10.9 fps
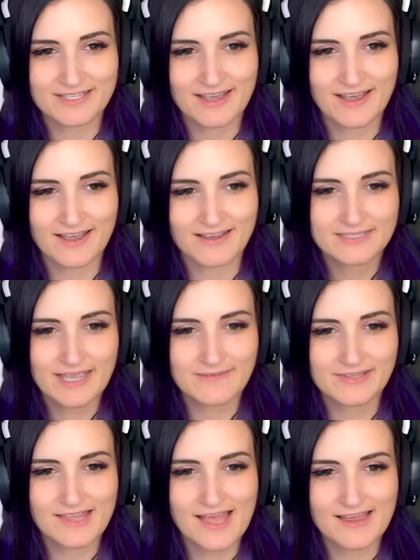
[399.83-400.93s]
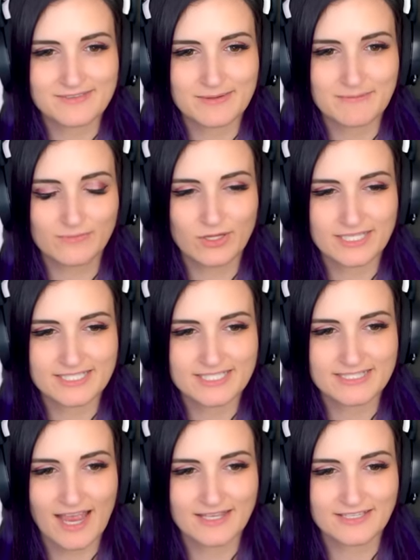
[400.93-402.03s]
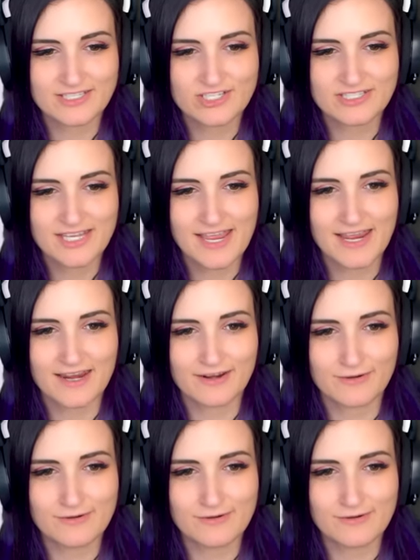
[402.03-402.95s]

Uh, saving lives and looking stylish as hell.